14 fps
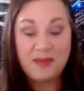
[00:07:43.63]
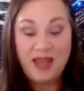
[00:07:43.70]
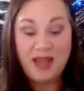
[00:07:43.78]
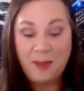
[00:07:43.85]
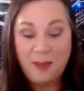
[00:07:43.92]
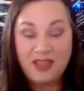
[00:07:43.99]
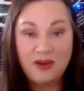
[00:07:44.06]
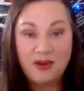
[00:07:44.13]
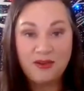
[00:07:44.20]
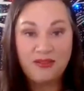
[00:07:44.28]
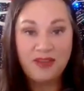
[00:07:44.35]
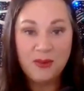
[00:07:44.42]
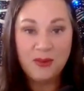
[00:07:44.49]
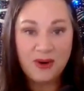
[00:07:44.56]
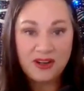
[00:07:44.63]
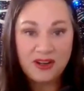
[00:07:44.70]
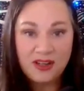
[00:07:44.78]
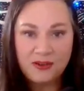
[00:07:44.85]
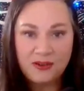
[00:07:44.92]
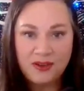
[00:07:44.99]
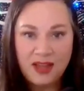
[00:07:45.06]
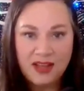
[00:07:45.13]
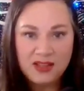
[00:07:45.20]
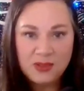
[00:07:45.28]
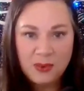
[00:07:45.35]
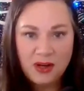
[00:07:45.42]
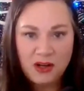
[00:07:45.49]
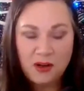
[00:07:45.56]
be happy that your feet work, your
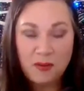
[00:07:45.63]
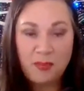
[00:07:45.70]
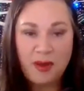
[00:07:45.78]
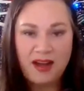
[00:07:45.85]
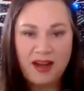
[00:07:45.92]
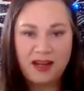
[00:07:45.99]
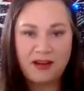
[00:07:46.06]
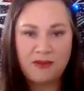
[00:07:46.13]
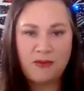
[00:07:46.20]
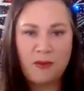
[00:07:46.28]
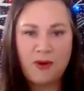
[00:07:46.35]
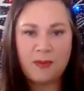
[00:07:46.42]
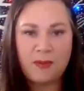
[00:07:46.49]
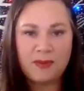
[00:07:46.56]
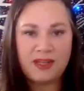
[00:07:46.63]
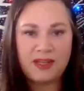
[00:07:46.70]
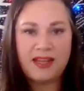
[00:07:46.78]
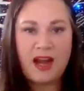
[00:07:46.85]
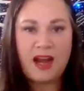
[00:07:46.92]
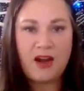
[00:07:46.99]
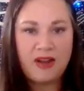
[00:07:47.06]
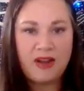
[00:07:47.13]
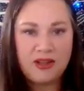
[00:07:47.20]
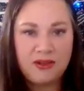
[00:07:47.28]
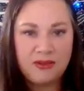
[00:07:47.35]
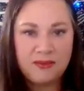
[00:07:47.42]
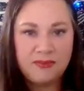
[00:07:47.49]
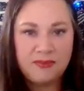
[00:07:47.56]
legs work, your body form can carry
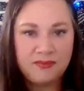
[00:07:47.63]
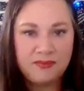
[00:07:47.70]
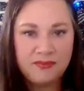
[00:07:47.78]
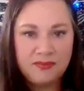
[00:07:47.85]
you.